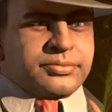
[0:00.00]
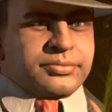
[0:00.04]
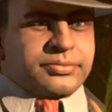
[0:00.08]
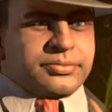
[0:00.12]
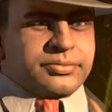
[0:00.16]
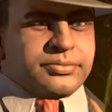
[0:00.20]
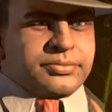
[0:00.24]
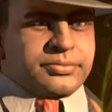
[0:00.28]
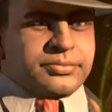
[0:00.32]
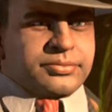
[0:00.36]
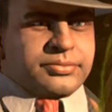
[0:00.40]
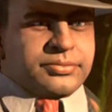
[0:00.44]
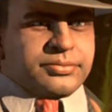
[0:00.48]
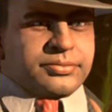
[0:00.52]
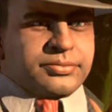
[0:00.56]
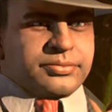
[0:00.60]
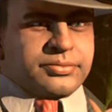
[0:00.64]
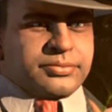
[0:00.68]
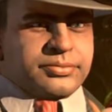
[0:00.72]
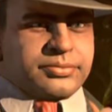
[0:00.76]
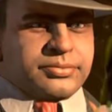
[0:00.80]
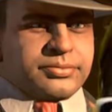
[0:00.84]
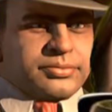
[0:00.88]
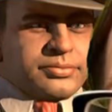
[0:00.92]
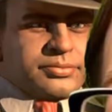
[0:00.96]

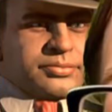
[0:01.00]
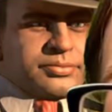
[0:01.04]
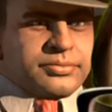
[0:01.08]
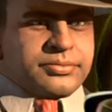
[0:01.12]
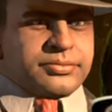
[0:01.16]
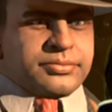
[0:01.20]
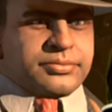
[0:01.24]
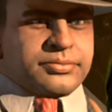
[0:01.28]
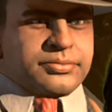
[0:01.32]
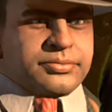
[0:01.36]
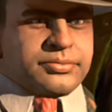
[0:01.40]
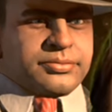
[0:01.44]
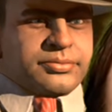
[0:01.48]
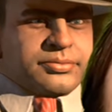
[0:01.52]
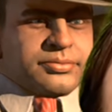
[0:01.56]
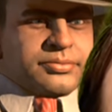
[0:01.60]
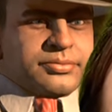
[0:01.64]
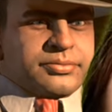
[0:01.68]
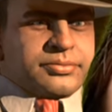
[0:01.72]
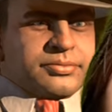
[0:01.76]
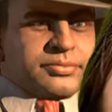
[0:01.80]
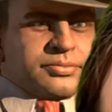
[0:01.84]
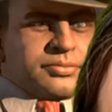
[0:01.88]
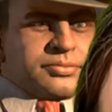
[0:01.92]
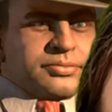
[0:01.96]

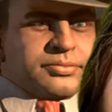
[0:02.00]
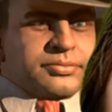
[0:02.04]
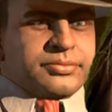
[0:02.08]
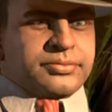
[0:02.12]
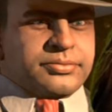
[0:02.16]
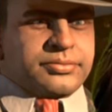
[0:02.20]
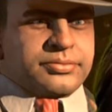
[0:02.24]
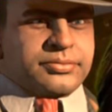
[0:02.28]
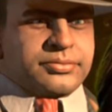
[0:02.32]
No words are spoken by the person on screen.